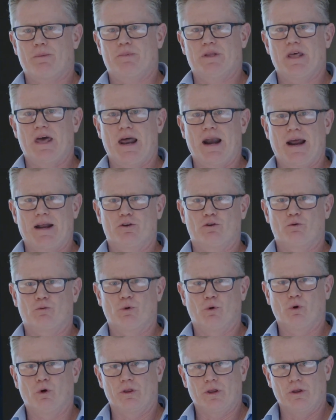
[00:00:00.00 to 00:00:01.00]
in that annual
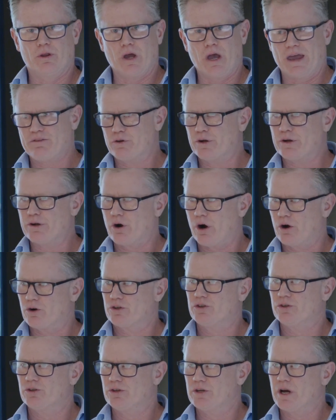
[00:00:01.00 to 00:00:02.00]
report that every grower
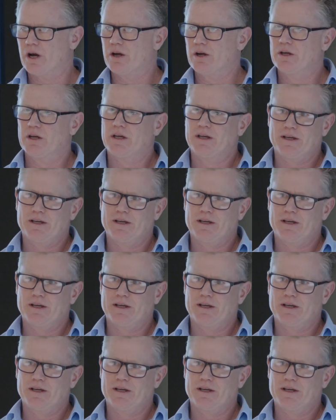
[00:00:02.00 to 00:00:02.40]
should know